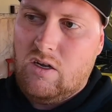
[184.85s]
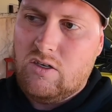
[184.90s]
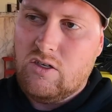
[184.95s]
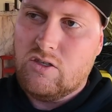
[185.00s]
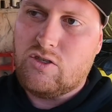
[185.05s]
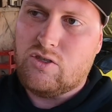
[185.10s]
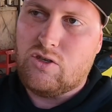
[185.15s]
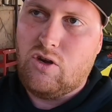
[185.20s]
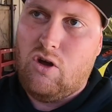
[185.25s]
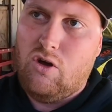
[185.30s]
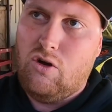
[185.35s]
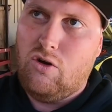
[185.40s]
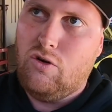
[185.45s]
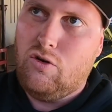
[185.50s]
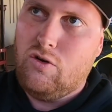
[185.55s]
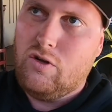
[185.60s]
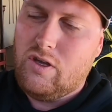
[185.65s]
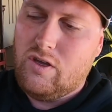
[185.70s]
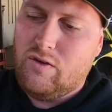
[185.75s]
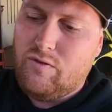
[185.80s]

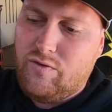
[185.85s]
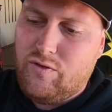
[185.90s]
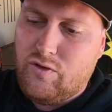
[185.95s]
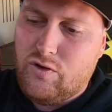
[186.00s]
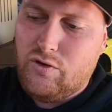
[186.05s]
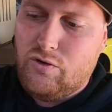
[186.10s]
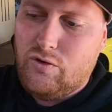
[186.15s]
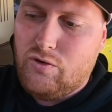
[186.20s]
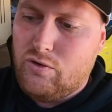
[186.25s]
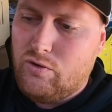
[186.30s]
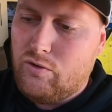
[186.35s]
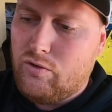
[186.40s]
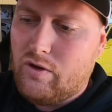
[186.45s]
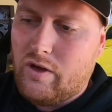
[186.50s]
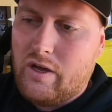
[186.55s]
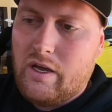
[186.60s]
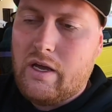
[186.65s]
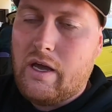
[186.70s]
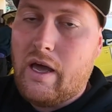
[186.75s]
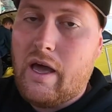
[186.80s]
so if you
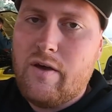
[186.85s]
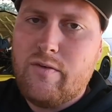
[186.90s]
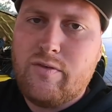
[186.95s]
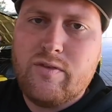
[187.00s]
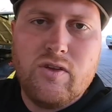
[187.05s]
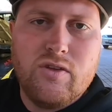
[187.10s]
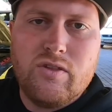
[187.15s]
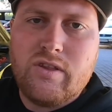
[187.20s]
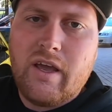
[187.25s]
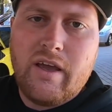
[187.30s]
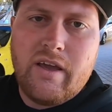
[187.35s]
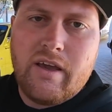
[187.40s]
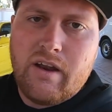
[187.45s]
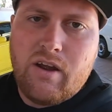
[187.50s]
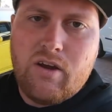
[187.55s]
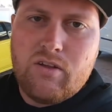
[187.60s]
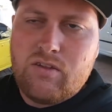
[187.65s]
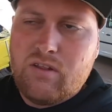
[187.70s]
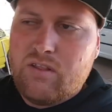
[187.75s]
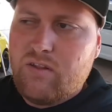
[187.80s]
have to take it
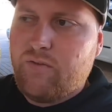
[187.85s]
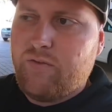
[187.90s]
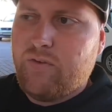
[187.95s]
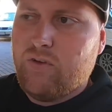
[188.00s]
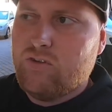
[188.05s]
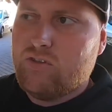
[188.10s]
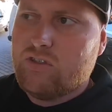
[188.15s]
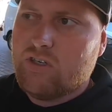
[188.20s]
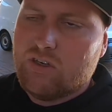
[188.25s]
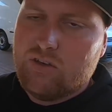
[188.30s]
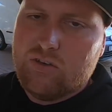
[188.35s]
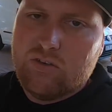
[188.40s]
out in the future,